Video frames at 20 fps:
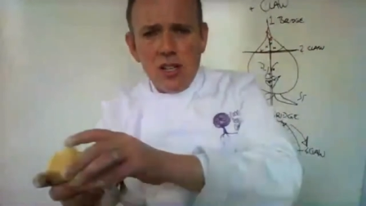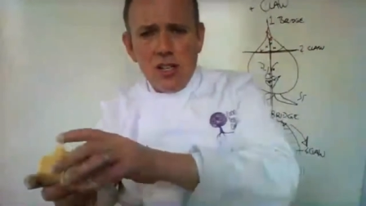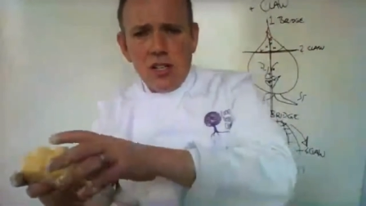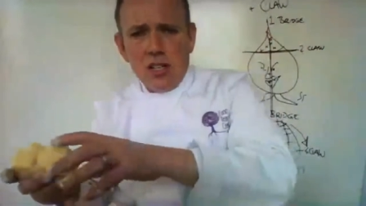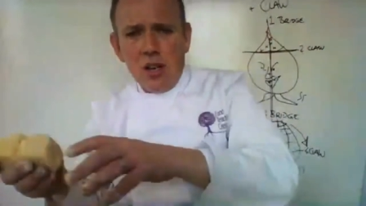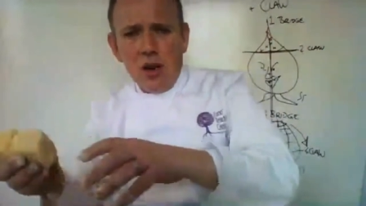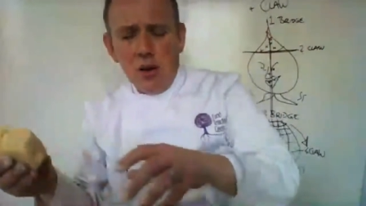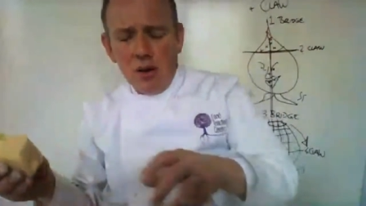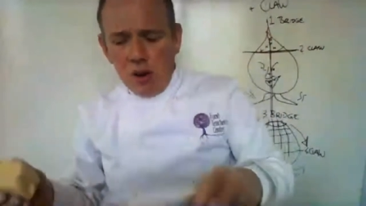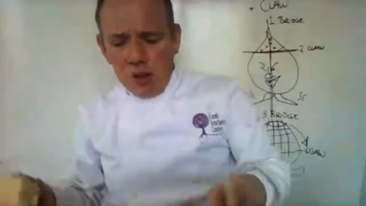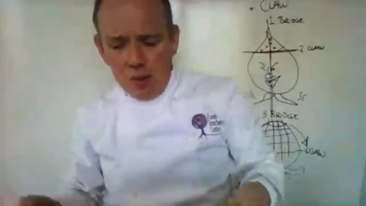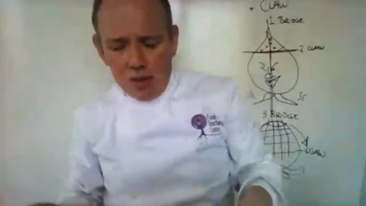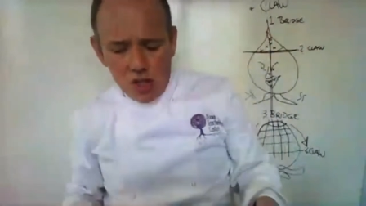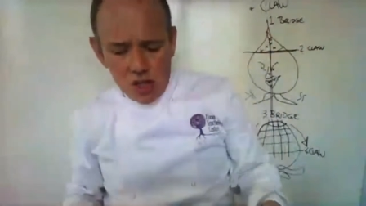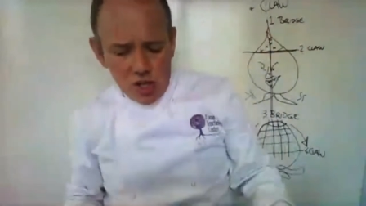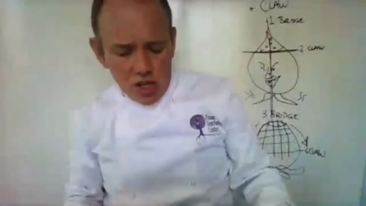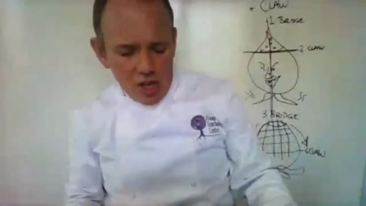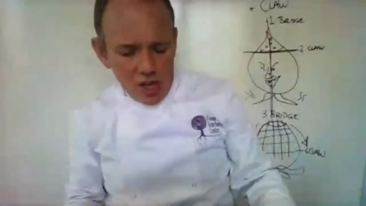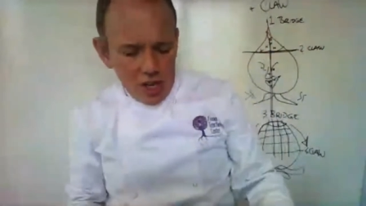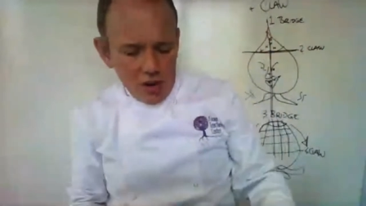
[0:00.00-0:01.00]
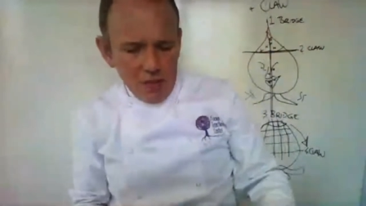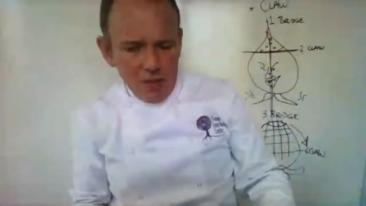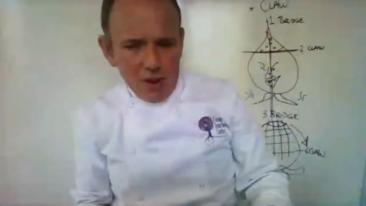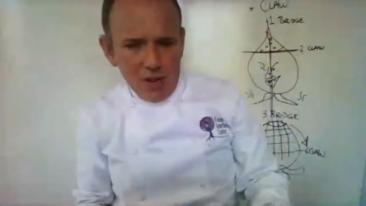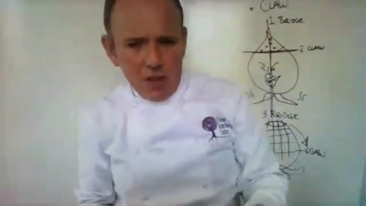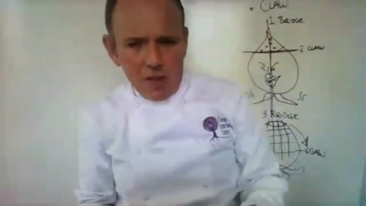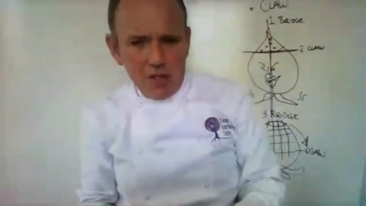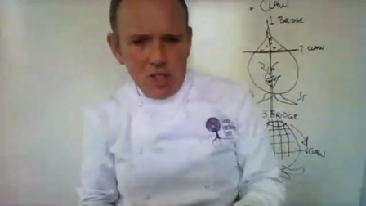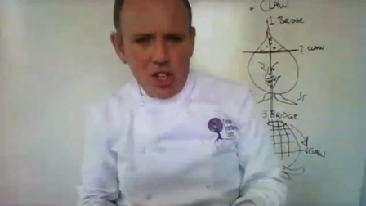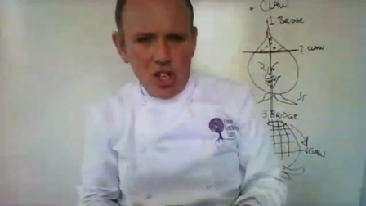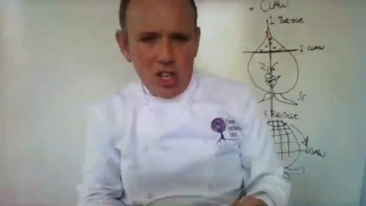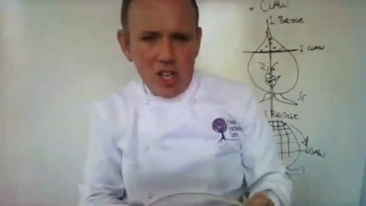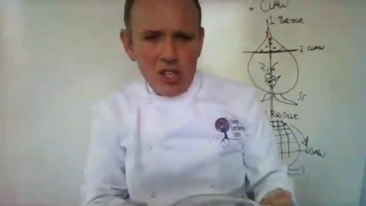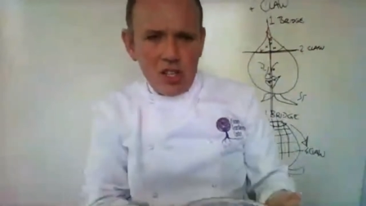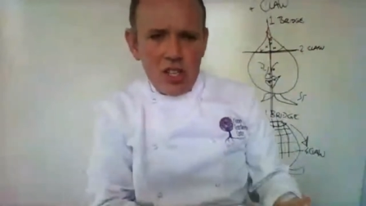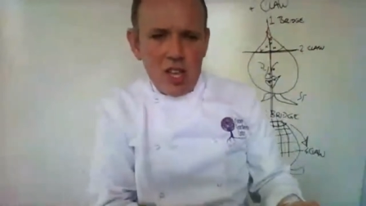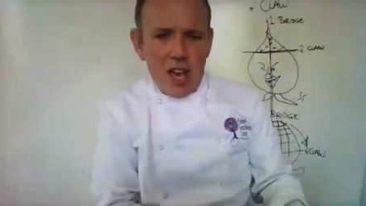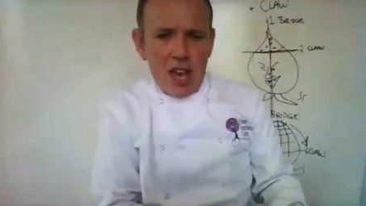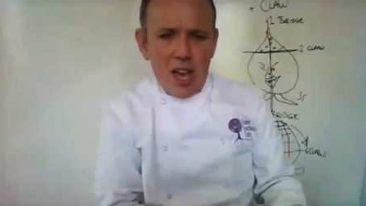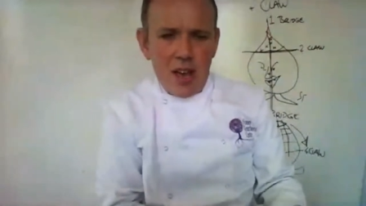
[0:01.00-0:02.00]
So I've got my
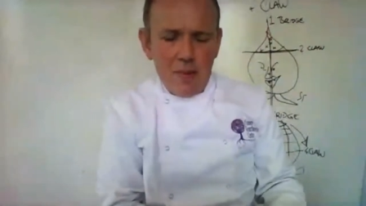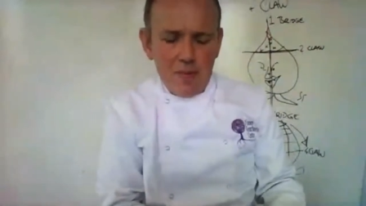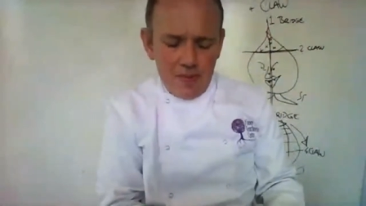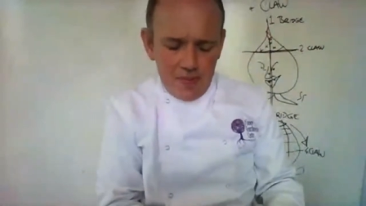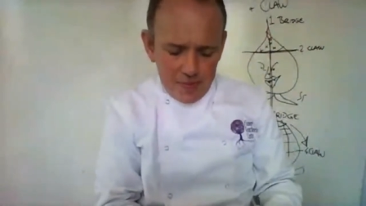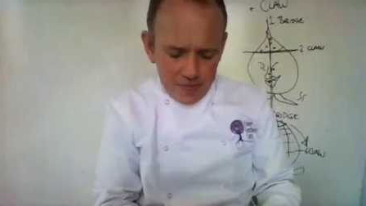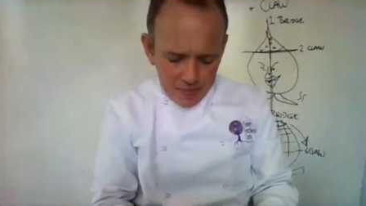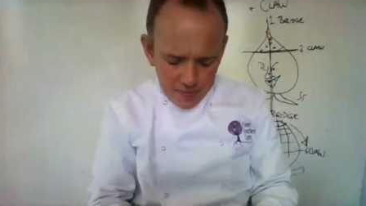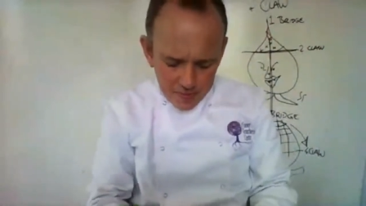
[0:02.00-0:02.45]
cheese there.